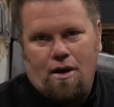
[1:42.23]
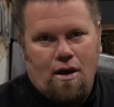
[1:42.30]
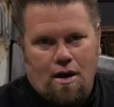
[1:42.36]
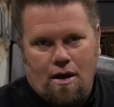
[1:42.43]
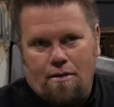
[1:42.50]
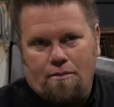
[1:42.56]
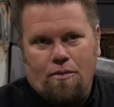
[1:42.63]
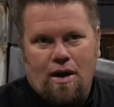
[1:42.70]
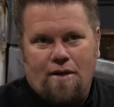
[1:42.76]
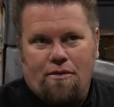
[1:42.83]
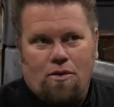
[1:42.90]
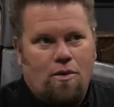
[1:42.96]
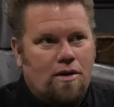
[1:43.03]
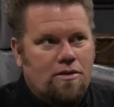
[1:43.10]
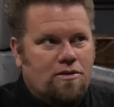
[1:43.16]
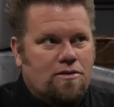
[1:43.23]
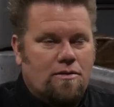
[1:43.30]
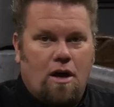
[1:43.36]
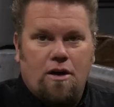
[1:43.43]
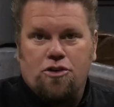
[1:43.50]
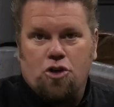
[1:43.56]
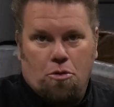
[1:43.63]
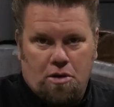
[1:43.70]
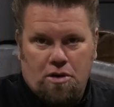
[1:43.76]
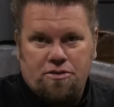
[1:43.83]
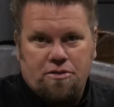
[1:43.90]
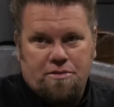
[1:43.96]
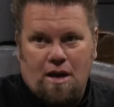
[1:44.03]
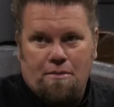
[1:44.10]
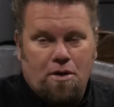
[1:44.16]
whenever it was, October,
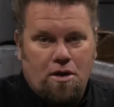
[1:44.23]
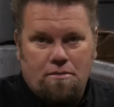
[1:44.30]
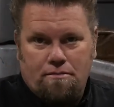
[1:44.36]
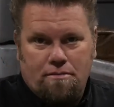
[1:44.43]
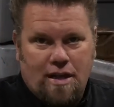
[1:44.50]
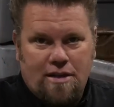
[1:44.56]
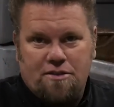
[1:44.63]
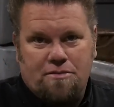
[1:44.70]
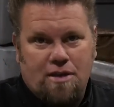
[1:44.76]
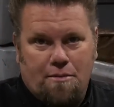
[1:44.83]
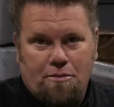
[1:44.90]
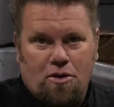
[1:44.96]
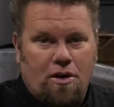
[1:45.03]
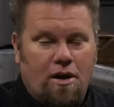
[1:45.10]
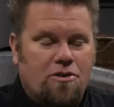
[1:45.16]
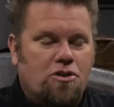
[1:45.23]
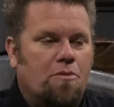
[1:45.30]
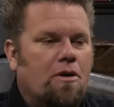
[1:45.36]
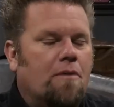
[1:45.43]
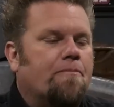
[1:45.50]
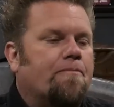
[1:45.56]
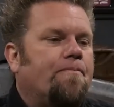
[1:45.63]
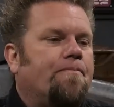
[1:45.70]
September, late September, late October.